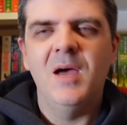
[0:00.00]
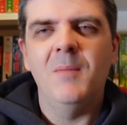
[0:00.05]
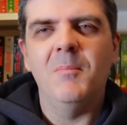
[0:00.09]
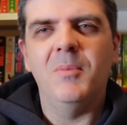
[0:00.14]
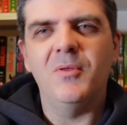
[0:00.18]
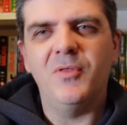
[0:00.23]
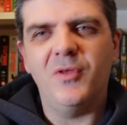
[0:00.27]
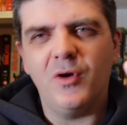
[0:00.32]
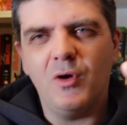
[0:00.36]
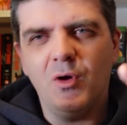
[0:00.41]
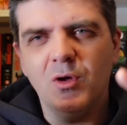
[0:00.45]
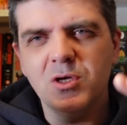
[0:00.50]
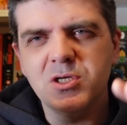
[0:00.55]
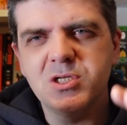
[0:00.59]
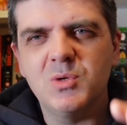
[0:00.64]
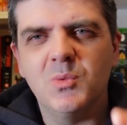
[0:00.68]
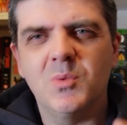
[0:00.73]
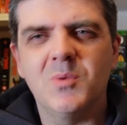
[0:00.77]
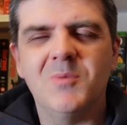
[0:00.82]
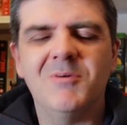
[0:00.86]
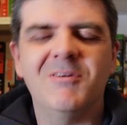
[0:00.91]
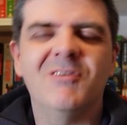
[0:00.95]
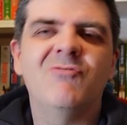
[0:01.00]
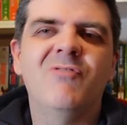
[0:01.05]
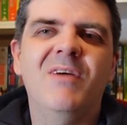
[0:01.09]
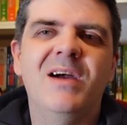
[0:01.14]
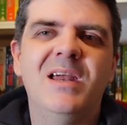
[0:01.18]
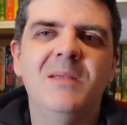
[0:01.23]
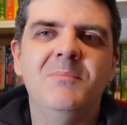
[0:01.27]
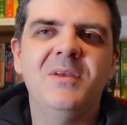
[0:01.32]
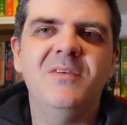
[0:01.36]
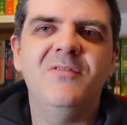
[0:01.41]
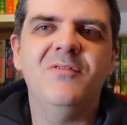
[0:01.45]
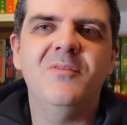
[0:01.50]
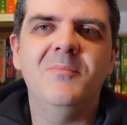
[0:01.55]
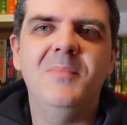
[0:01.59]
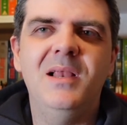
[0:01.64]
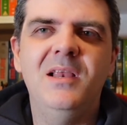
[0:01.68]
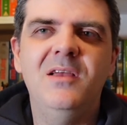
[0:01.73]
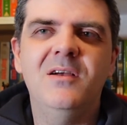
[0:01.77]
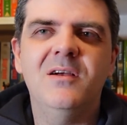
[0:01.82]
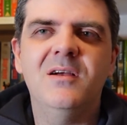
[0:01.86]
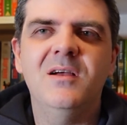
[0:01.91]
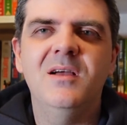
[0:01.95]
but that also were incredibly
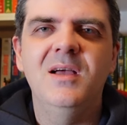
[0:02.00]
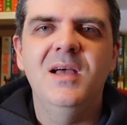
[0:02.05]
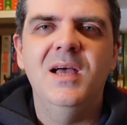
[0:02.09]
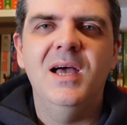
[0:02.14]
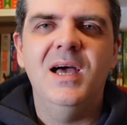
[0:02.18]
familiar.